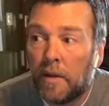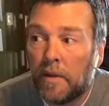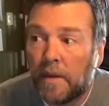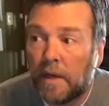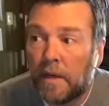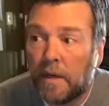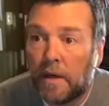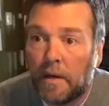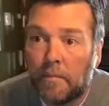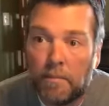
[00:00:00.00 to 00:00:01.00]
that
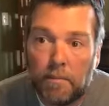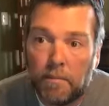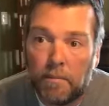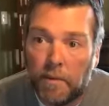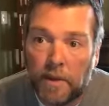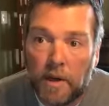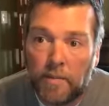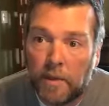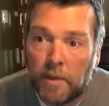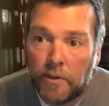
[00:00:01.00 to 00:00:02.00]
um, the
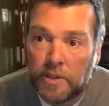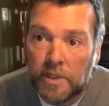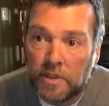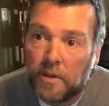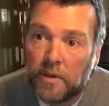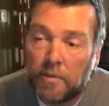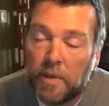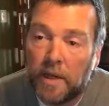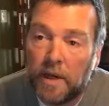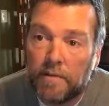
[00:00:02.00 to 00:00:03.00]
company will just continue to
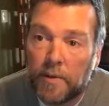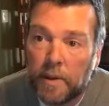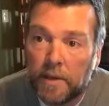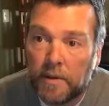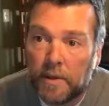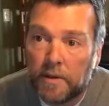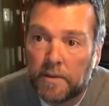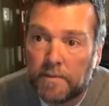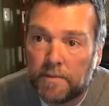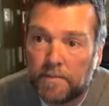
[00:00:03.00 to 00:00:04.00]
pay off throughout the
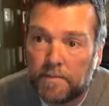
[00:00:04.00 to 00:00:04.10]
years.